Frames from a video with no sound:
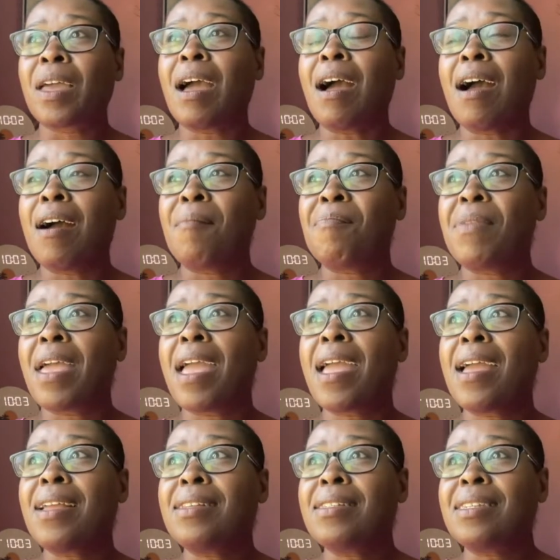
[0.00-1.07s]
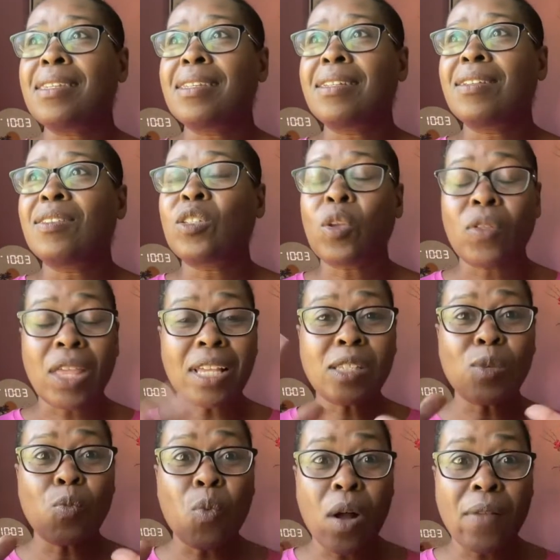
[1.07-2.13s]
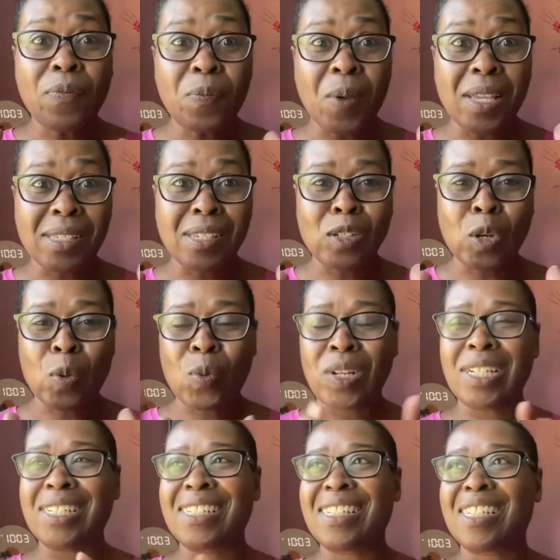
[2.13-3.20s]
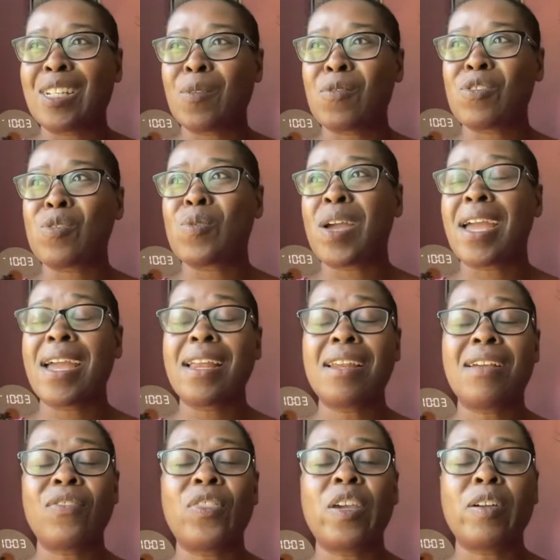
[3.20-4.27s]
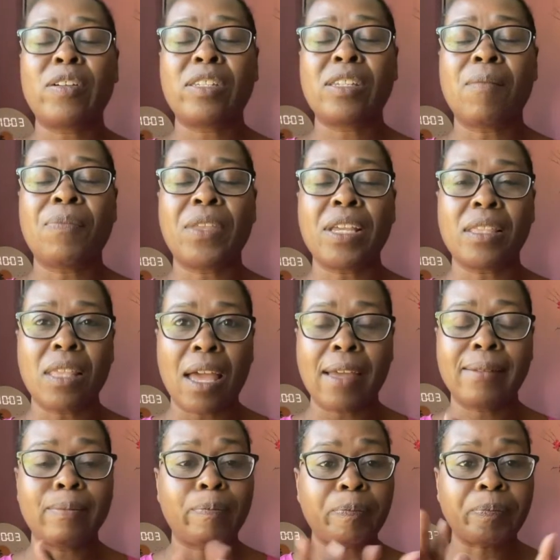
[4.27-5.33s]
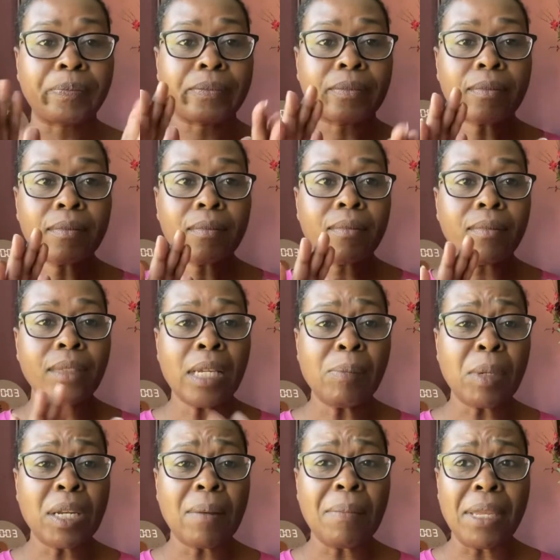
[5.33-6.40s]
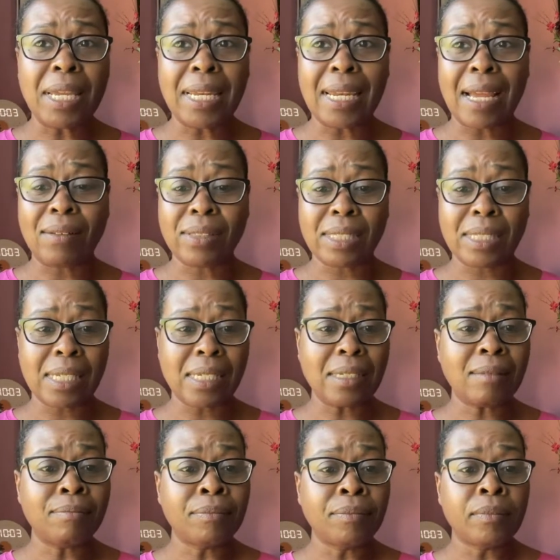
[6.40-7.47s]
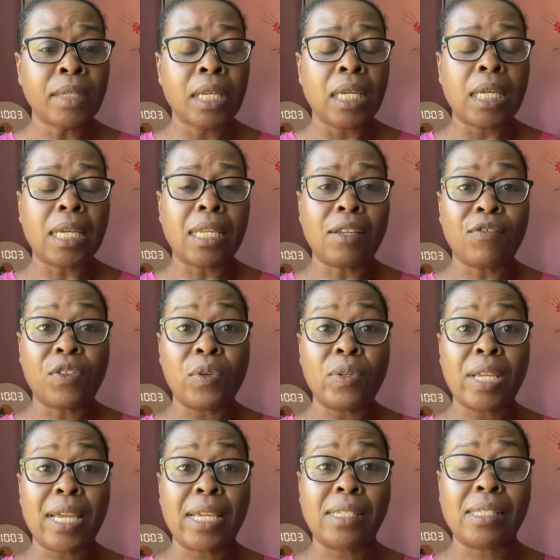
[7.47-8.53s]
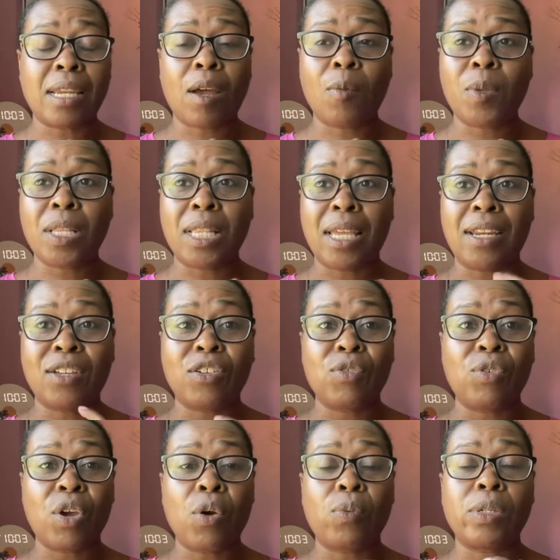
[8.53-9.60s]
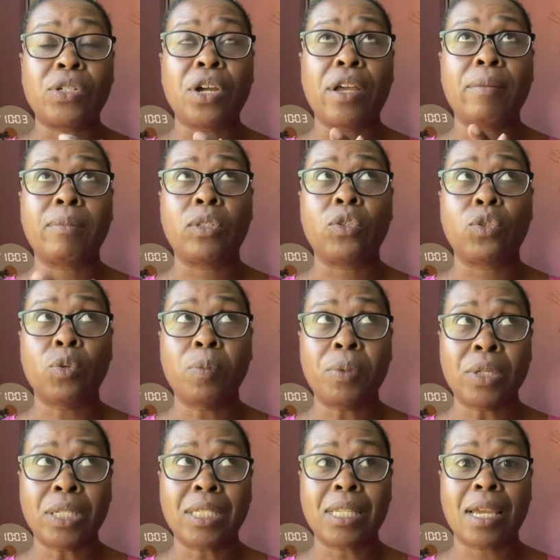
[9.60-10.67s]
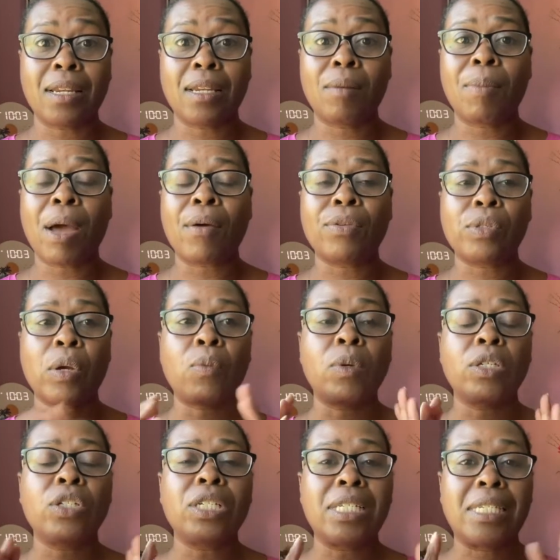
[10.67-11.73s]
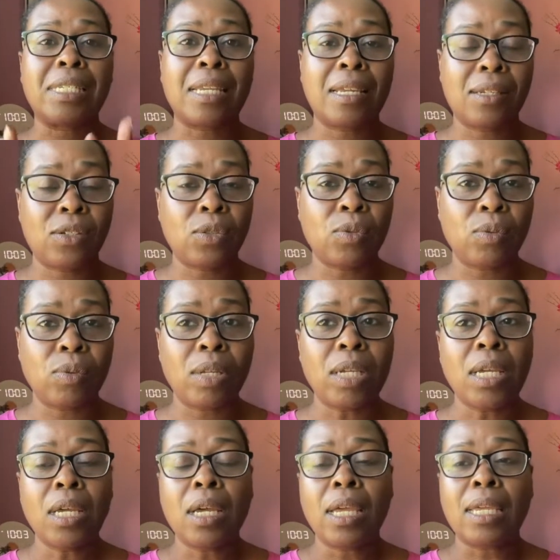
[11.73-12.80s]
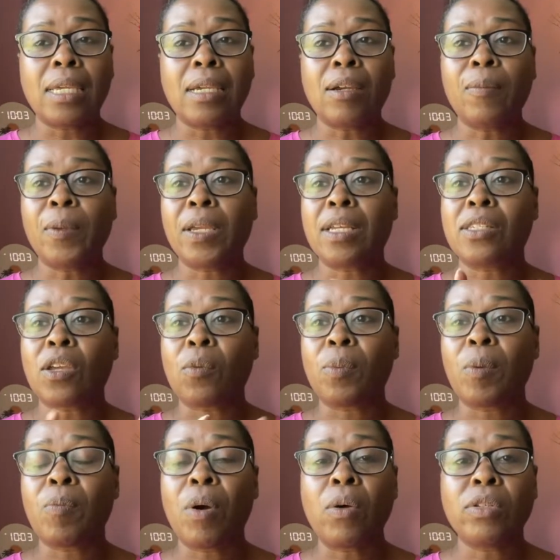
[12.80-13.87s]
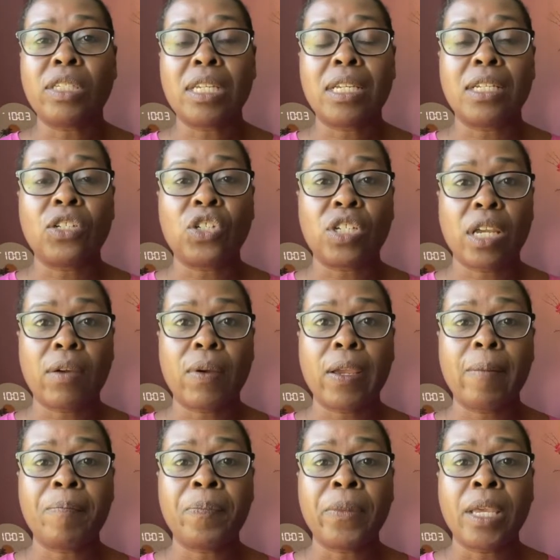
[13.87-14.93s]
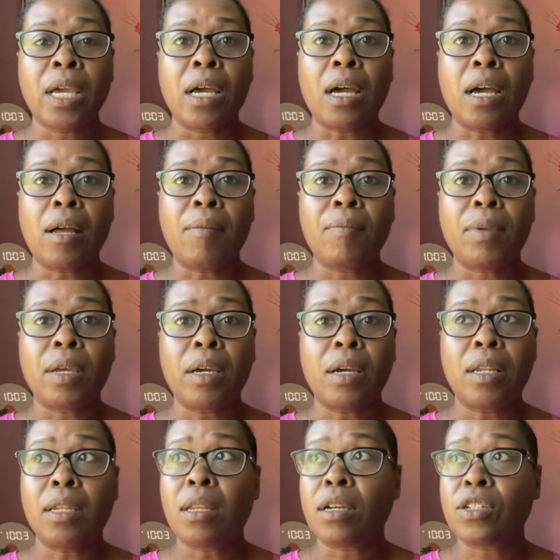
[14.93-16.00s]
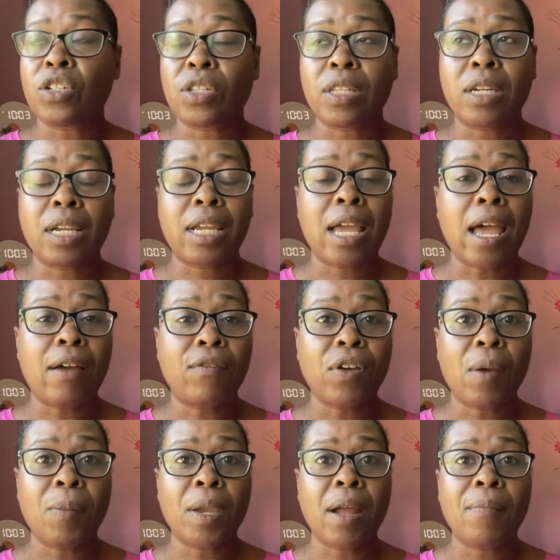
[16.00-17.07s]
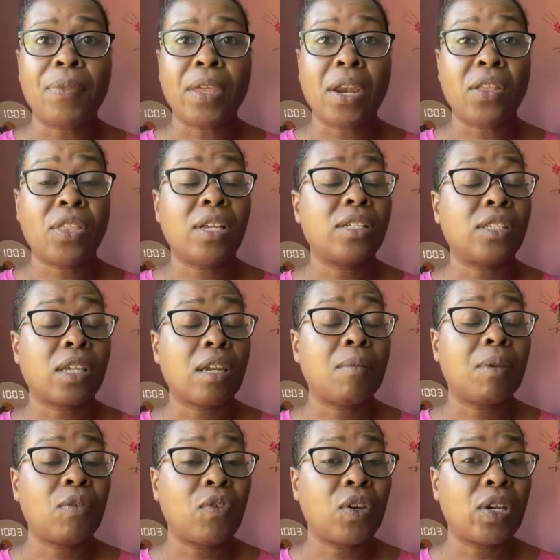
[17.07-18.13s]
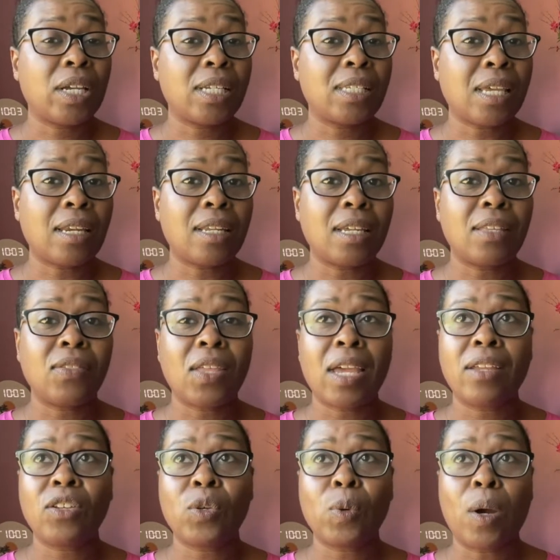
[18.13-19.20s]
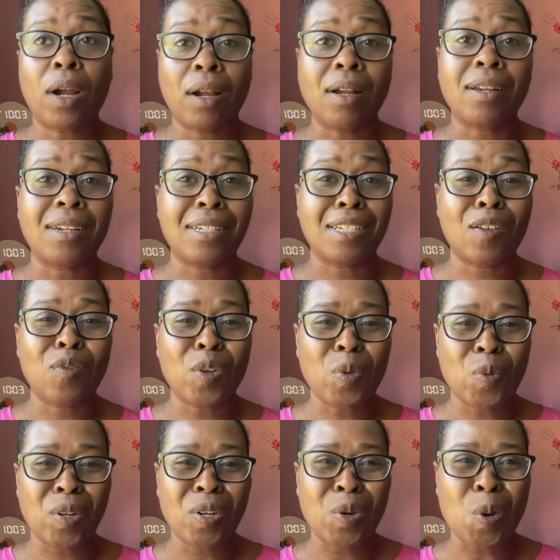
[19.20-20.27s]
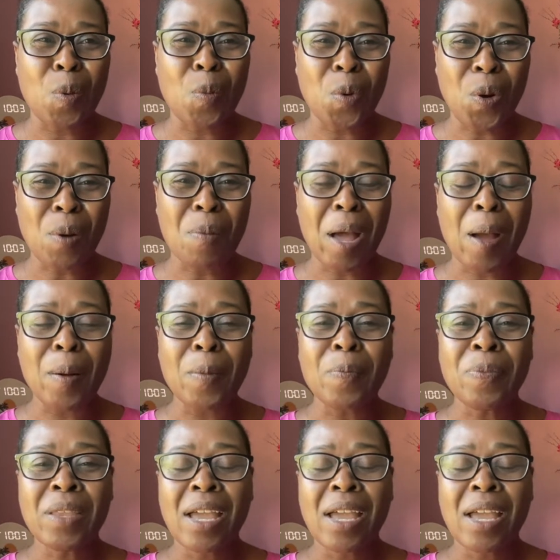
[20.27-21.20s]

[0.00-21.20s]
And so that's one message I wanted to share with you. And there's something that I'm going to be announcing in a few days that I'll be letting you know, which I am super excited about. So I want you to stay tuned here because I'll be posting and sharing a launch that I have coming up that I think is going to be very exciting and that you are going to definitely want to know more about.